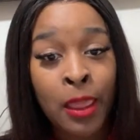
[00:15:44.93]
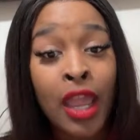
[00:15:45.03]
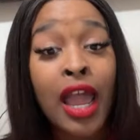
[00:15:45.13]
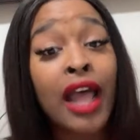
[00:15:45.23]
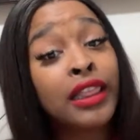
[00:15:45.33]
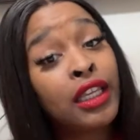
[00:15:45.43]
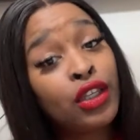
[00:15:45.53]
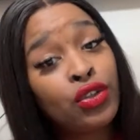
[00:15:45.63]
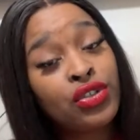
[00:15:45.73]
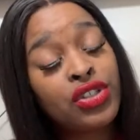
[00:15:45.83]
I think
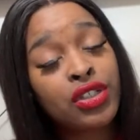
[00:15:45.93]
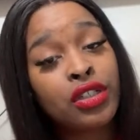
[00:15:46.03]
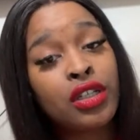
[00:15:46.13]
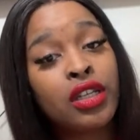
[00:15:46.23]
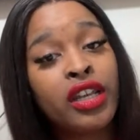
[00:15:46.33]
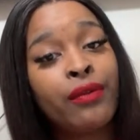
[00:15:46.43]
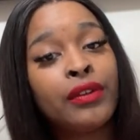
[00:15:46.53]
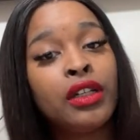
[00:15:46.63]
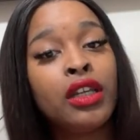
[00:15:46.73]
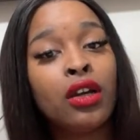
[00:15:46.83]
you should
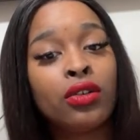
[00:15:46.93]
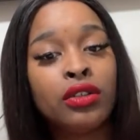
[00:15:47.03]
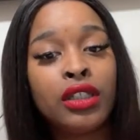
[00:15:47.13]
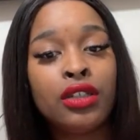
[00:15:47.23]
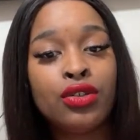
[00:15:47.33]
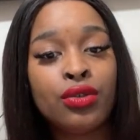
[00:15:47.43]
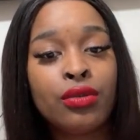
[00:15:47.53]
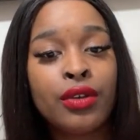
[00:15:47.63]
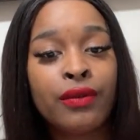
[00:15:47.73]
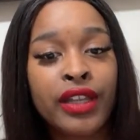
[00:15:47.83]
definitely only do
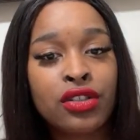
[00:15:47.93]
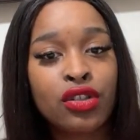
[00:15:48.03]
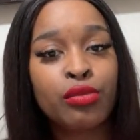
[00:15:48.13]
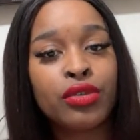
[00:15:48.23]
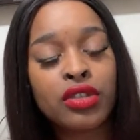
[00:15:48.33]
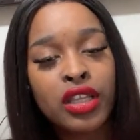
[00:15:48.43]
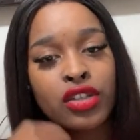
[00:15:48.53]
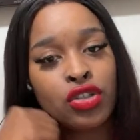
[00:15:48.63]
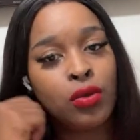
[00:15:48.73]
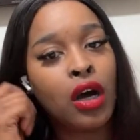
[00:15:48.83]
the vegetables that
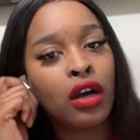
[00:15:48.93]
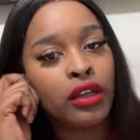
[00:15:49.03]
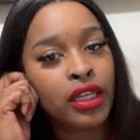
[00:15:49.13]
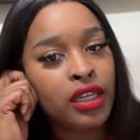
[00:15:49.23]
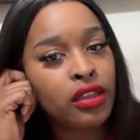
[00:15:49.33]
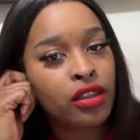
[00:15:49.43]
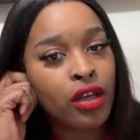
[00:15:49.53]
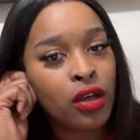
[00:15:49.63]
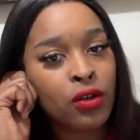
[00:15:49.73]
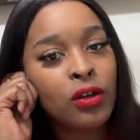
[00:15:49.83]
you all eat,
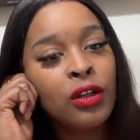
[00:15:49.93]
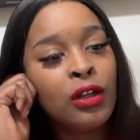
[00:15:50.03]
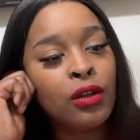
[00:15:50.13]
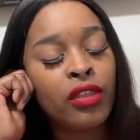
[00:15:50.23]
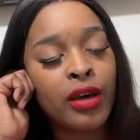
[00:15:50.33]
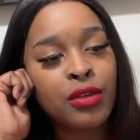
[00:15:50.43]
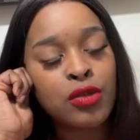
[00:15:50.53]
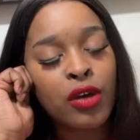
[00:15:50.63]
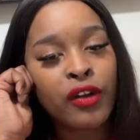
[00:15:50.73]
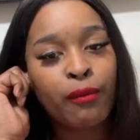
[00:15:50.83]
though. That was
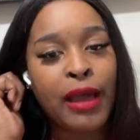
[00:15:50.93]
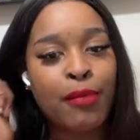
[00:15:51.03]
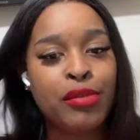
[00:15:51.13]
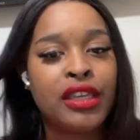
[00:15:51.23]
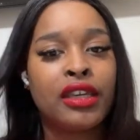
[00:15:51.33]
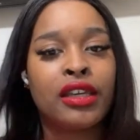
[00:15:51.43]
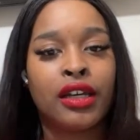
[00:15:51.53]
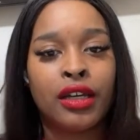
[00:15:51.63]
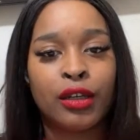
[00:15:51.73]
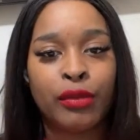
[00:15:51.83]
one of my big
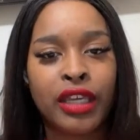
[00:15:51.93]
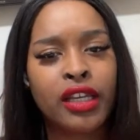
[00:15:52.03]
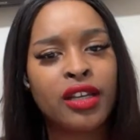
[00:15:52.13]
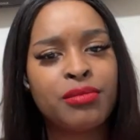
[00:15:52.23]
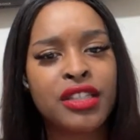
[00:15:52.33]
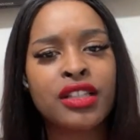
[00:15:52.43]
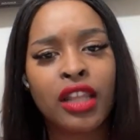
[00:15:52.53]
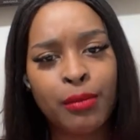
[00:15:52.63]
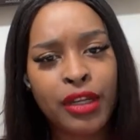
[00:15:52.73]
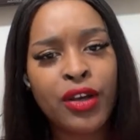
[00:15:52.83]
hiccups. Let
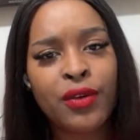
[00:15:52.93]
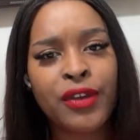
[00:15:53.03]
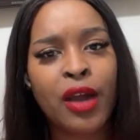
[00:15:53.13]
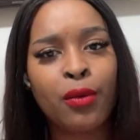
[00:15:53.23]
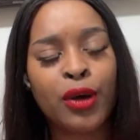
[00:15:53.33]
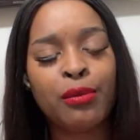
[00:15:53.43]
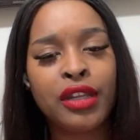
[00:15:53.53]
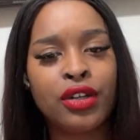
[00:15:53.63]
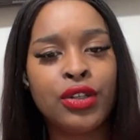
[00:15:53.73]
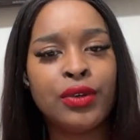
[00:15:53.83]
me know if y'all want me to
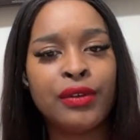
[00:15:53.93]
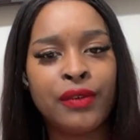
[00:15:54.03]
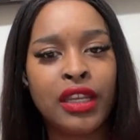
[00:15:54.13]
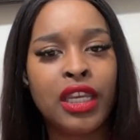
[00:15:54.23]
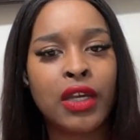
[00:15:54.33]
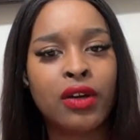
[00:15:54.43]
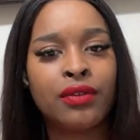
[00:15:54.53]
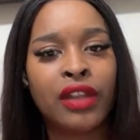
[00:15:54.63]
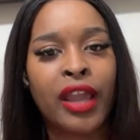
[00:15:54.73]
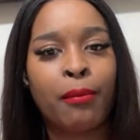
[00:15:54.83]
do a video of
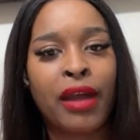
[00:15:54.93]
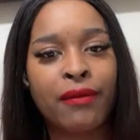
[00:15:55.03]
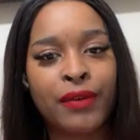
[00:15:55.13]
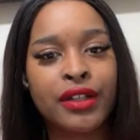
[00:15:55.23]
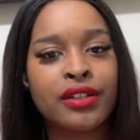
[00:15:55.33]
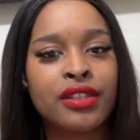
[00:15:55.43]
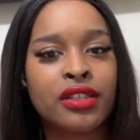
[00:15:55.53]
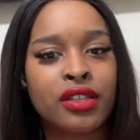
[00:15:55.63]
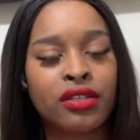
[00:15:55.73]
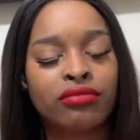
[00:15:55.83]
like my
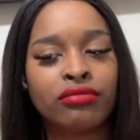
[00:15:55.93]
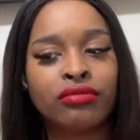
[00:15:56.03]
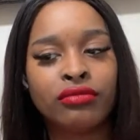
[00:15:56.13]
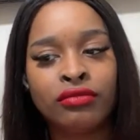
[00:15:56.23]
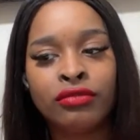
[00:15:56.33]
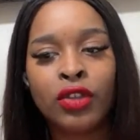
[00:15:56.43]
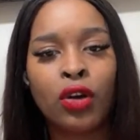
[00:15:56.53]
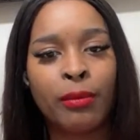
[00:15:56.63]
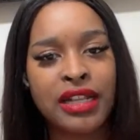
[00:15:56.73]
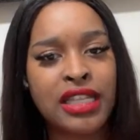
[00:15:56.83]
first or
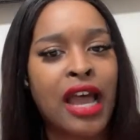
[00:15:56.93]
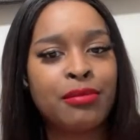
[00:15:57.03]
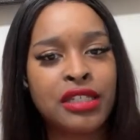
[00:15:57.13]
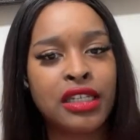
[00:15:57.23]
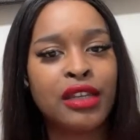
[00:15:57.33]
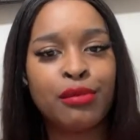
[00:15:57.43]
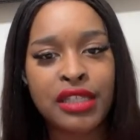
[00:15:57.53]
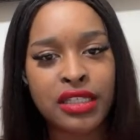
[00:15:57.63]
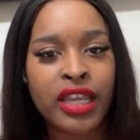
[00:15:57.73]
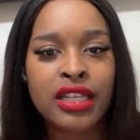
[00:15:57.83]
my top 10
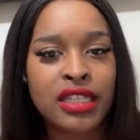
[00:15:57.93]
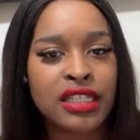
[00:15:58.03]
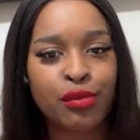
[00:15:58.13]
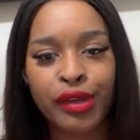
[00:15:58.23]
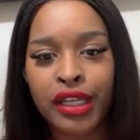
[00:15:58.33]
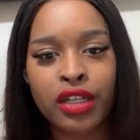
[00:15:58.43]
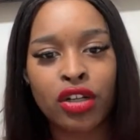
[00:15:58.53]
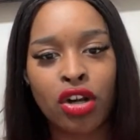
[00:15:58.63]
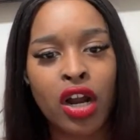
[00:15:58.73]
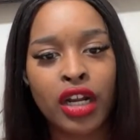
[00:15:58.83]
mistakes as a beginner
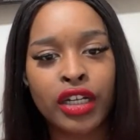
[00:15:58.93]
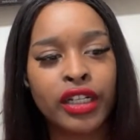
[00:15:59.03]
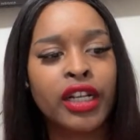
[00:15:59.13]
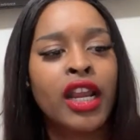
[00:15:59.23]
gardener.